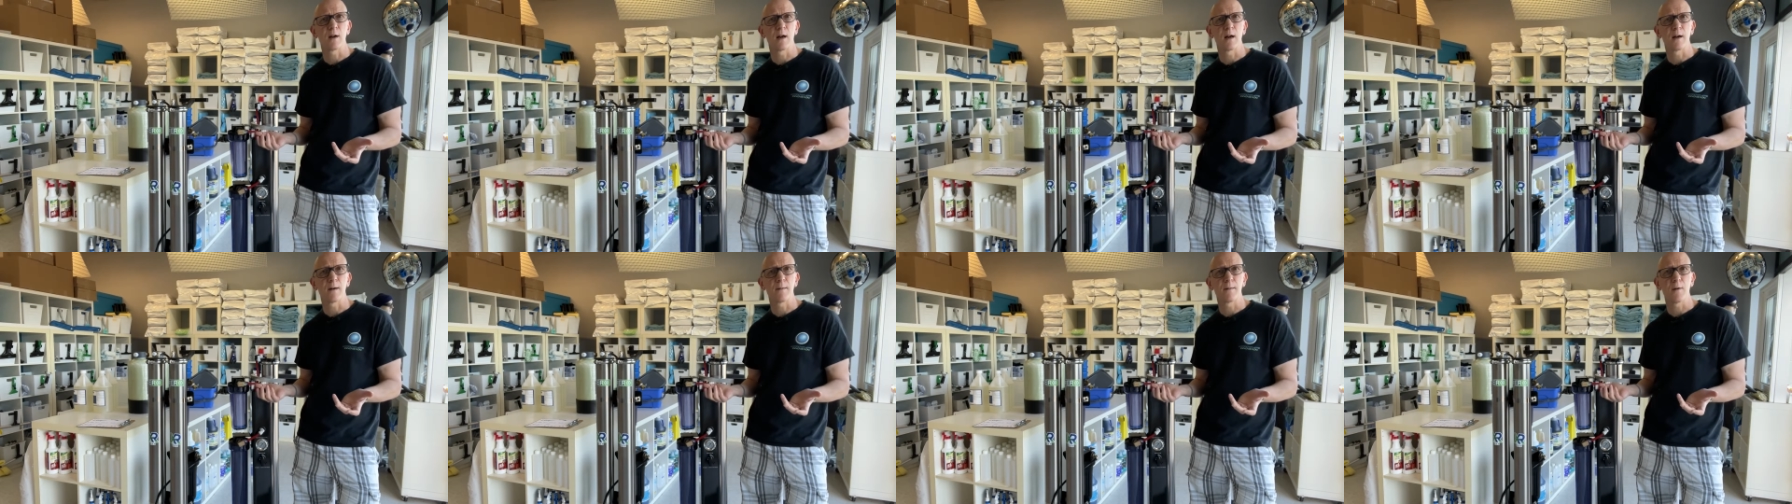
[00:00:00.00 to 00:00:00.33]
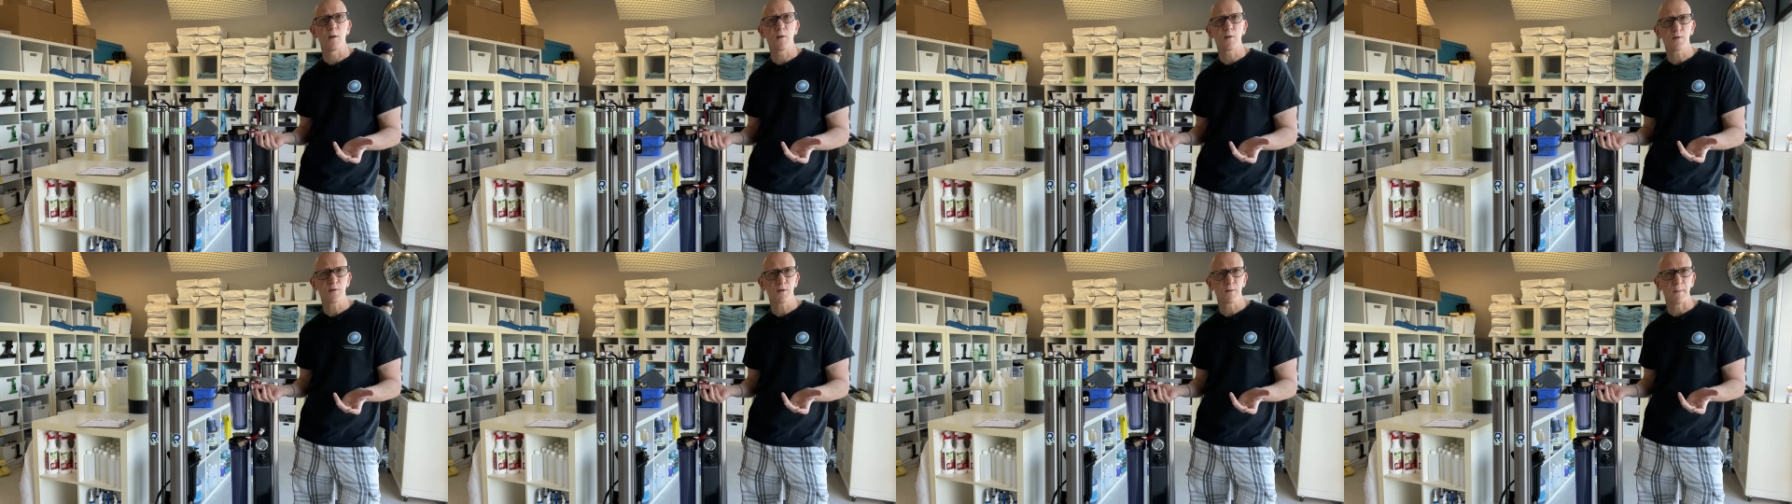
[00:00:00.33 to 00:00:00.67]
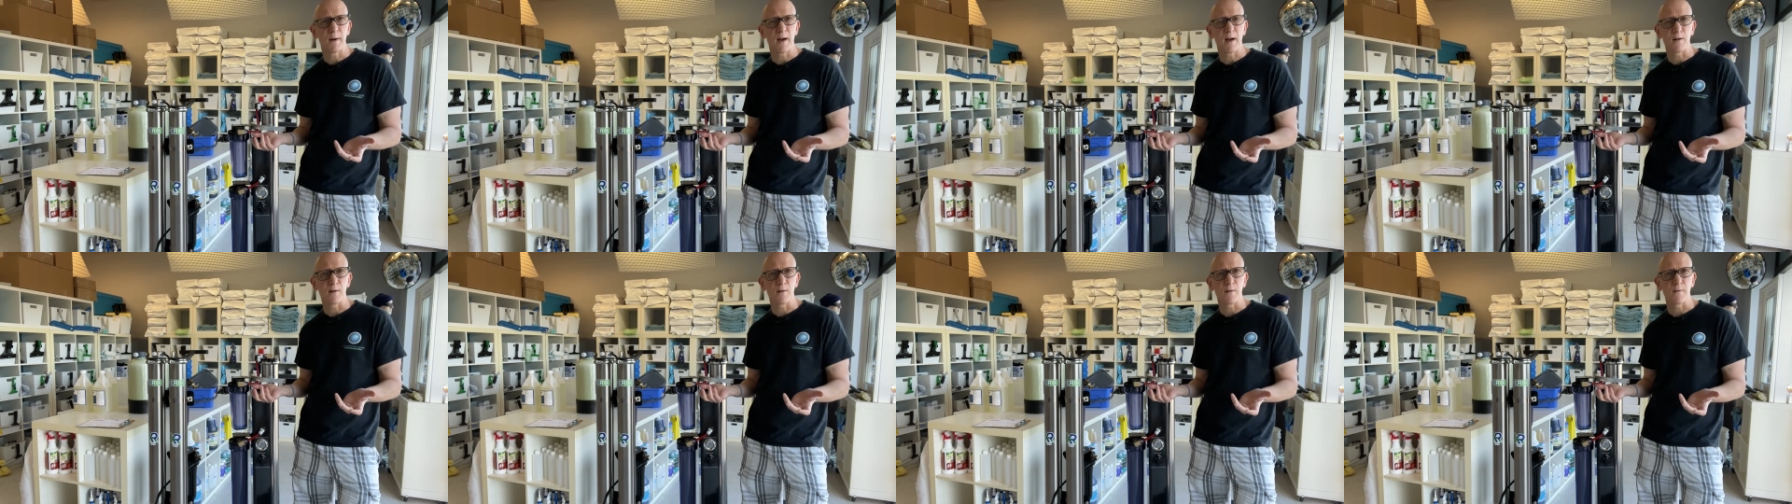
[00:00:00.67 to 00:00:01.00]
uh, owner's
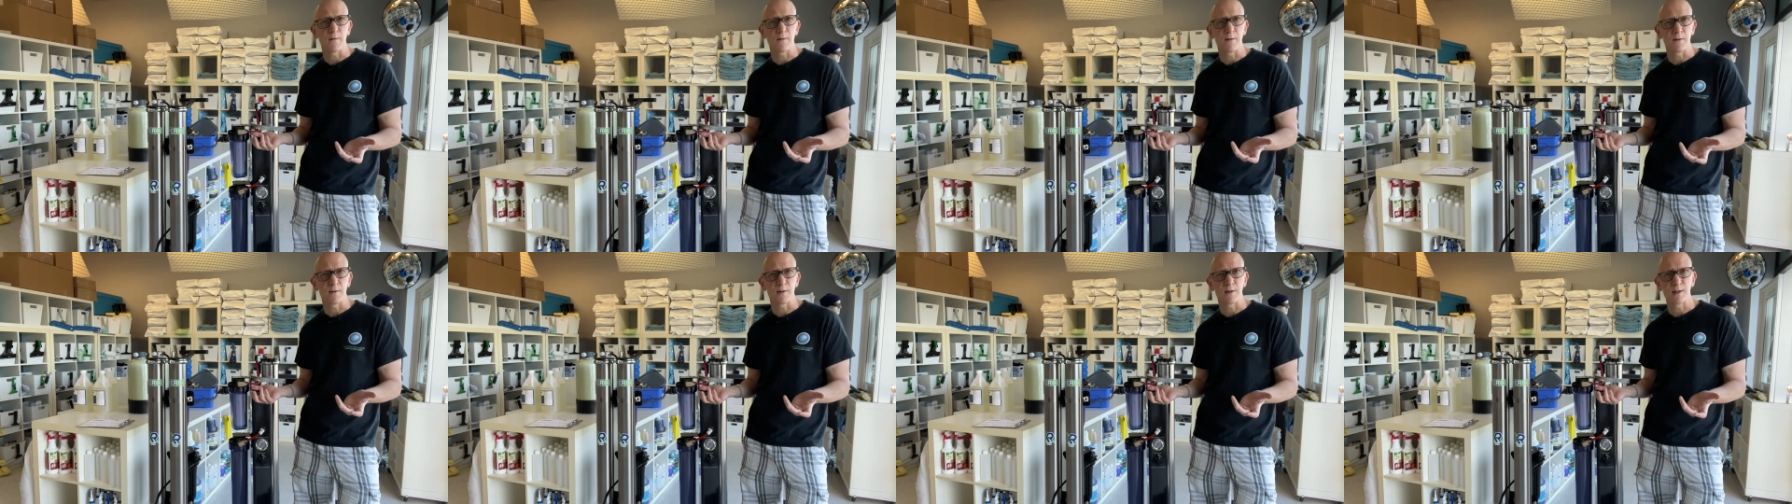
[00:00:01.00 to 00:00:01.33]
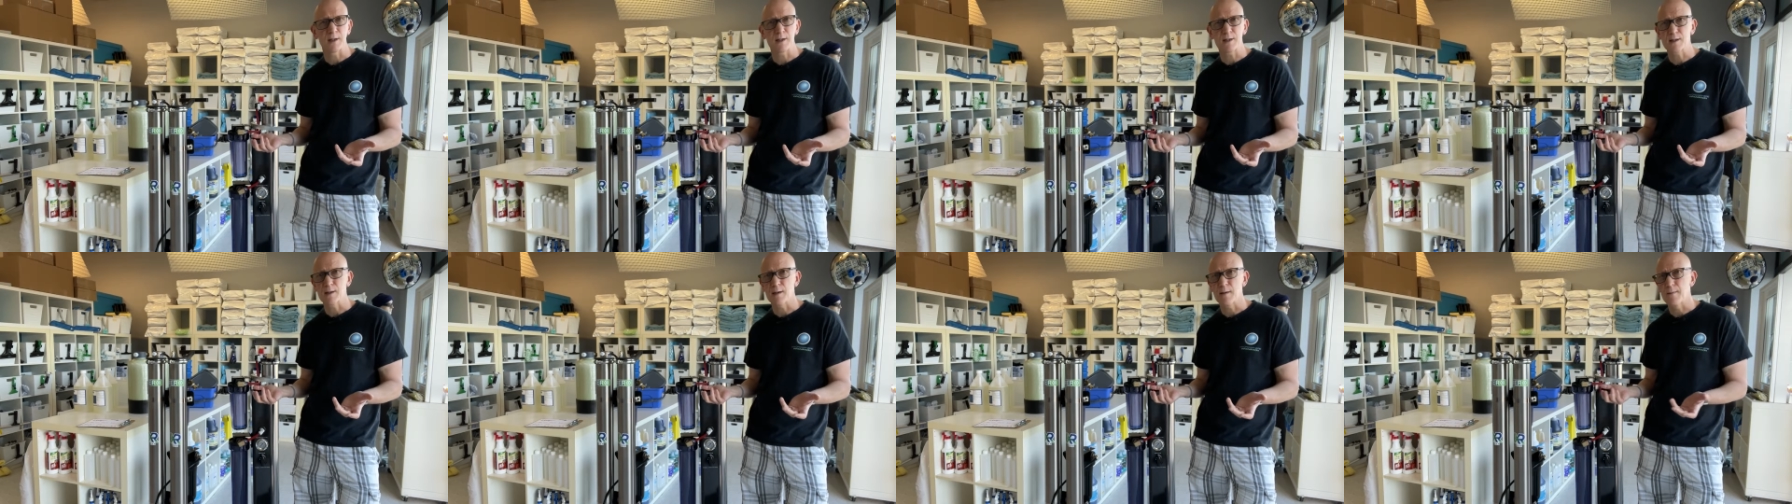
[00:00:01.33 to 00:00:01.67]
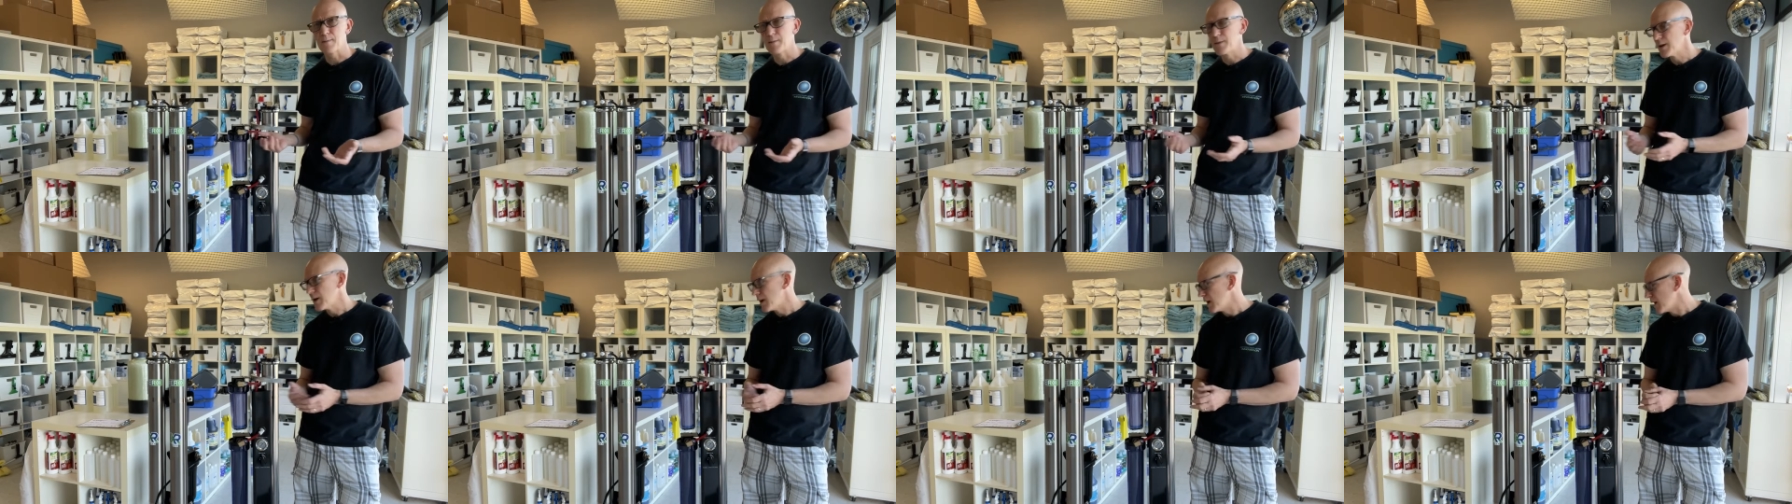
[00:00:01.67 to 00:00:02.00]
manual for your system,